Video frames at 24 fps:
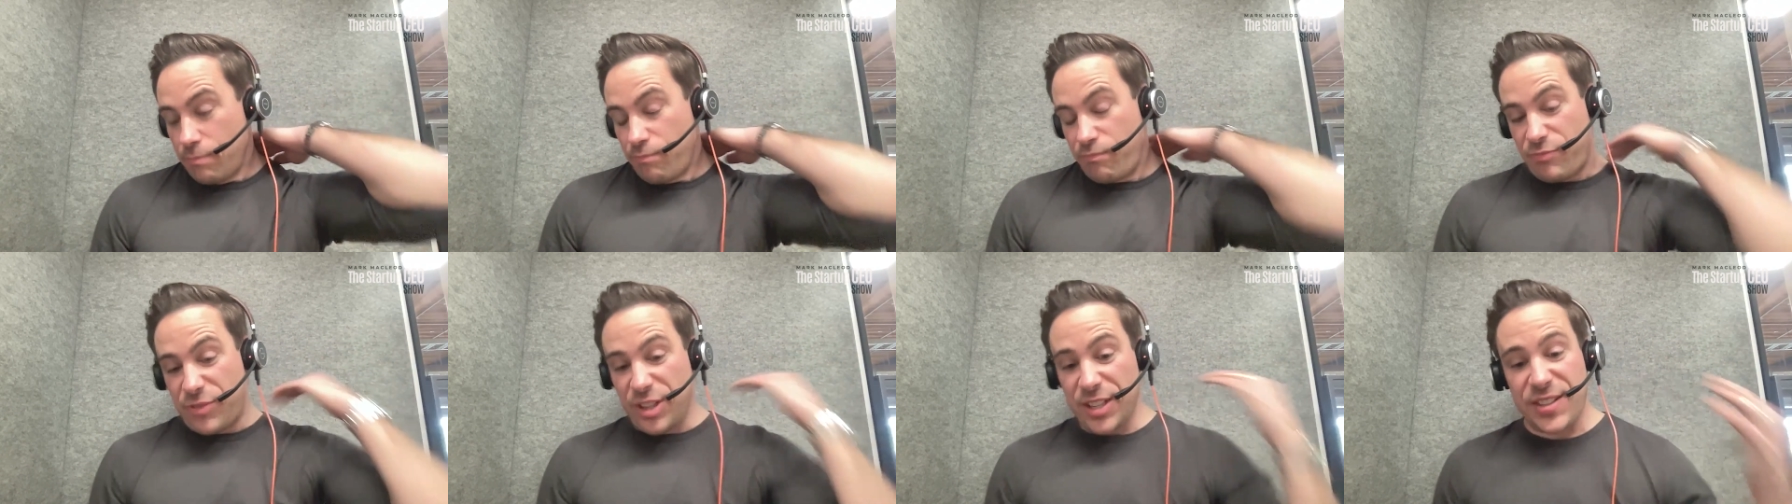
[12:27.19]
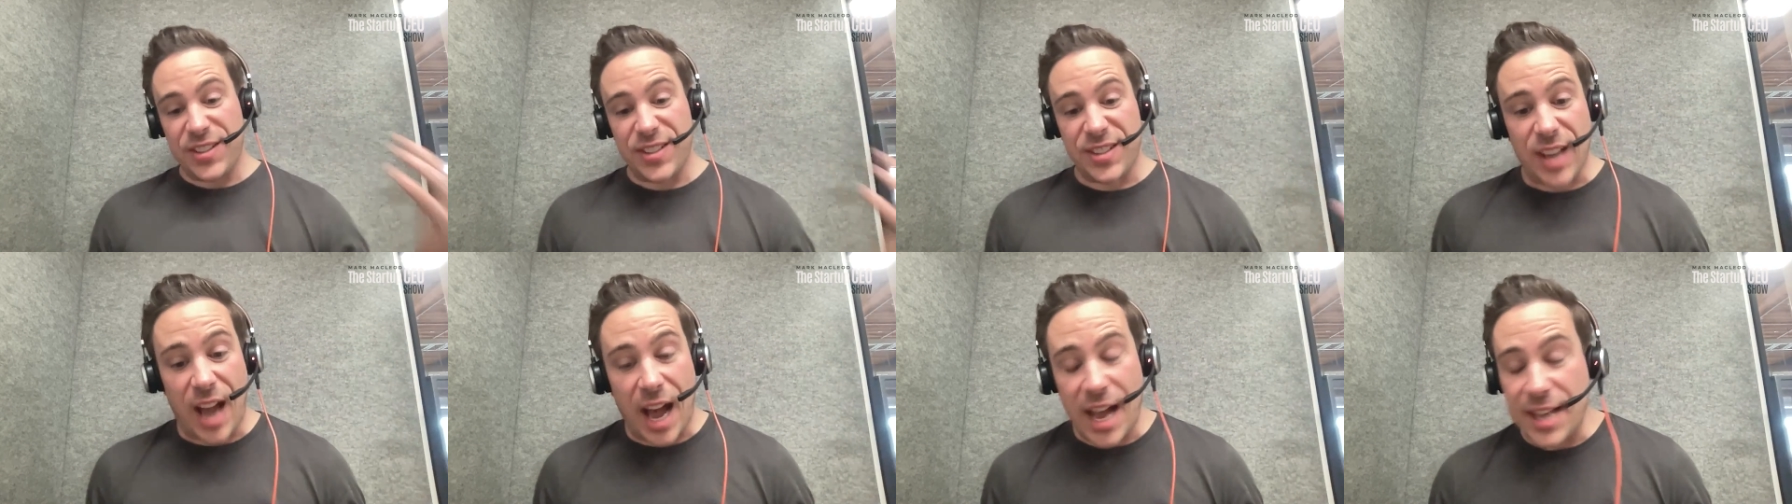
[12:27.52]
the
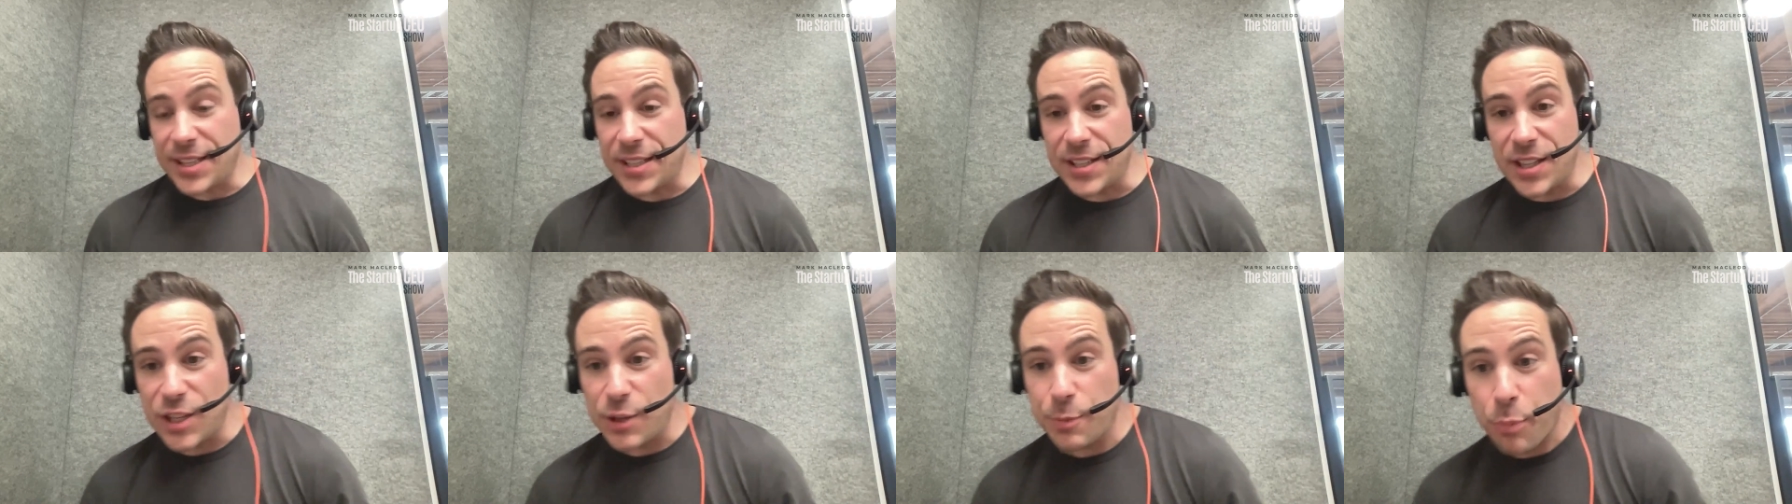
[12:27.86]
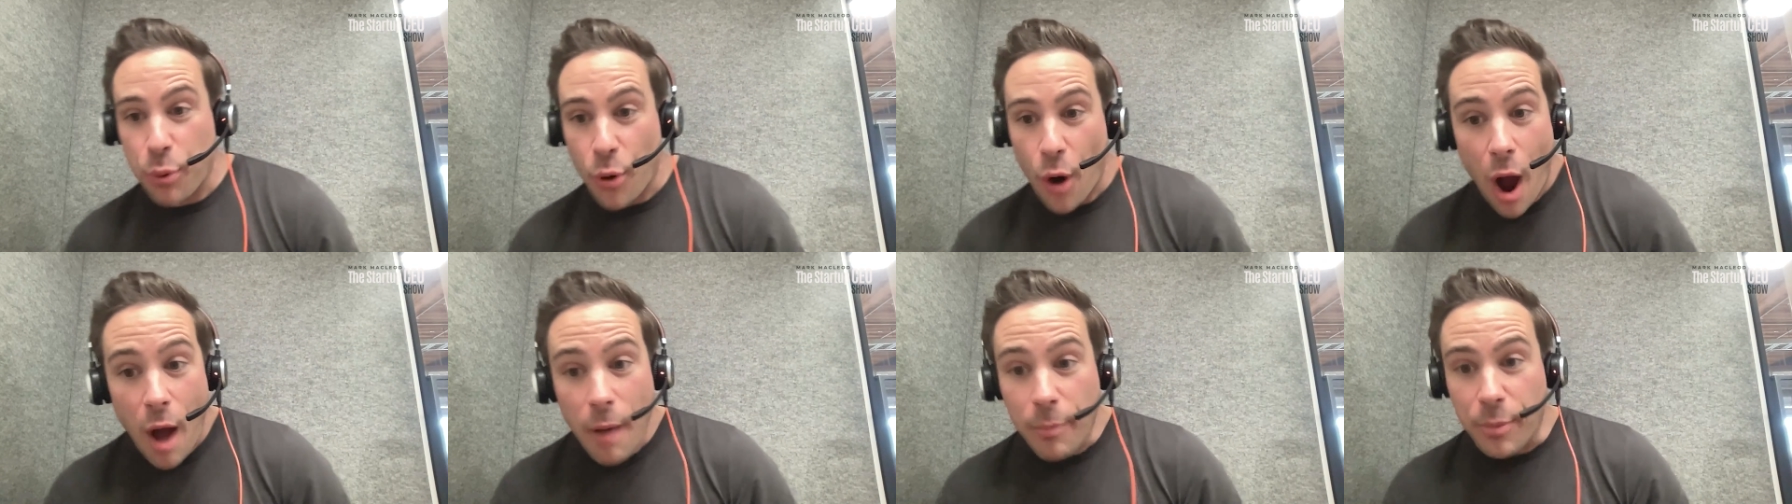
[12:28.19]
size of this
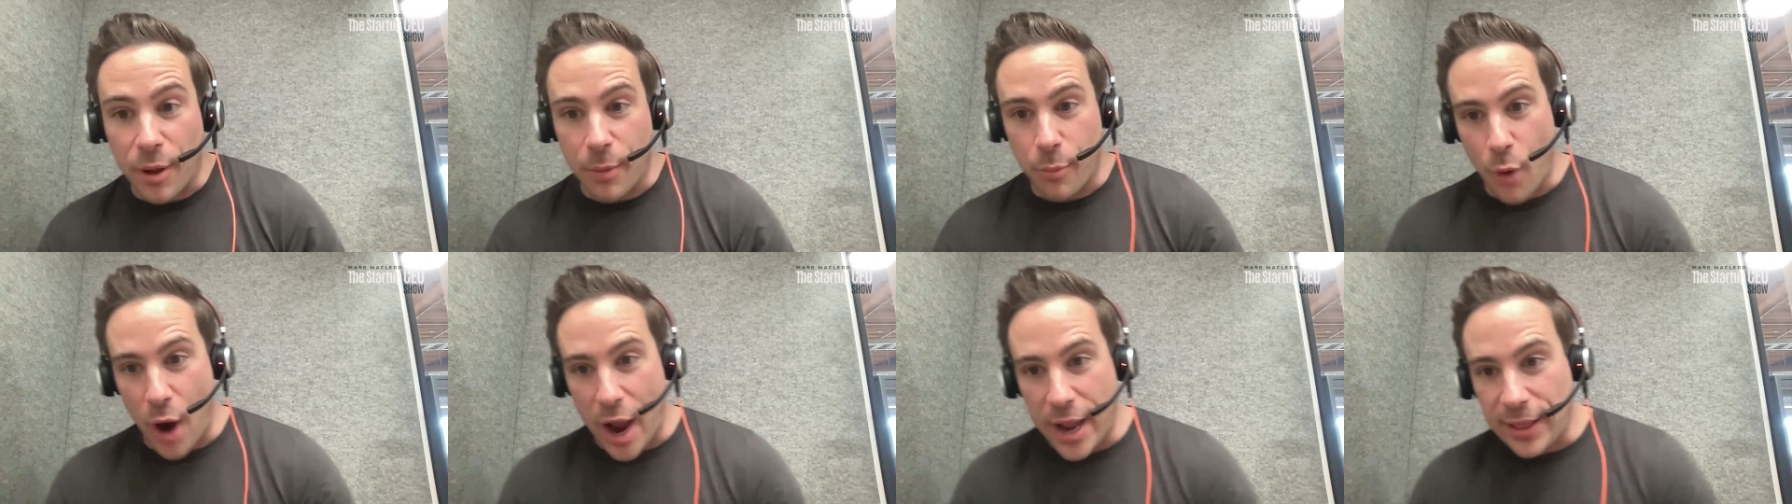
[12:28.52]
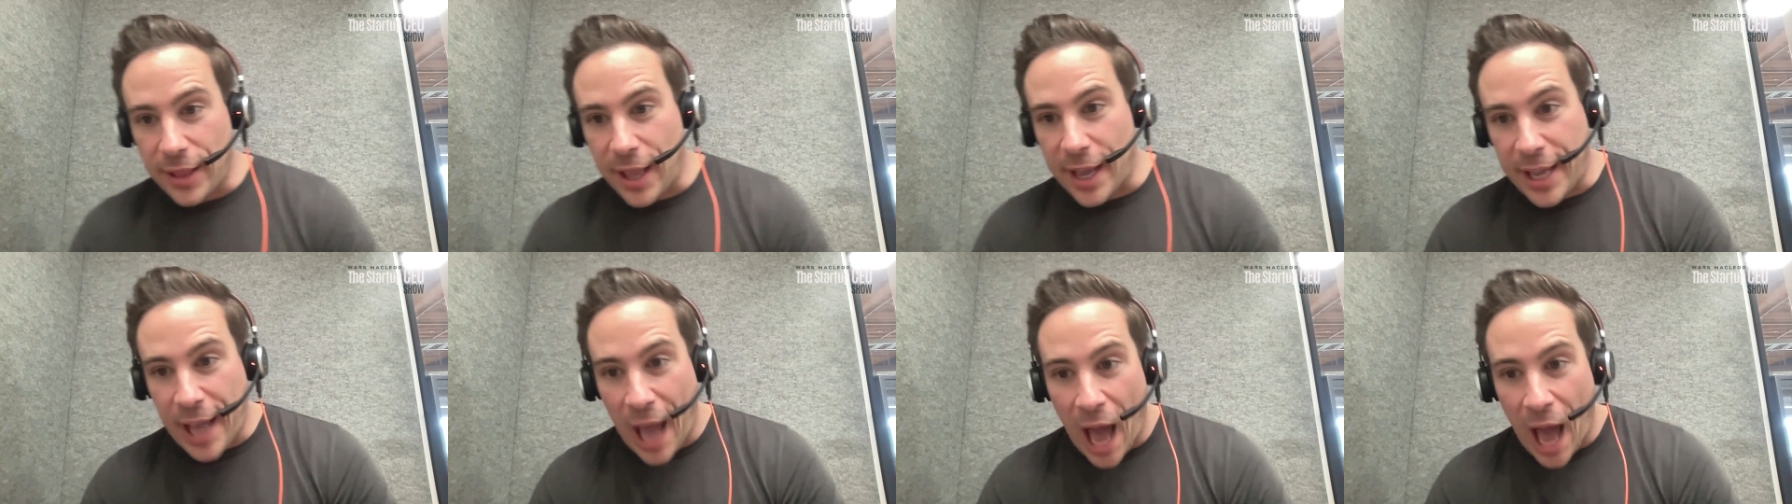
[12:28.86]
problem, right? Like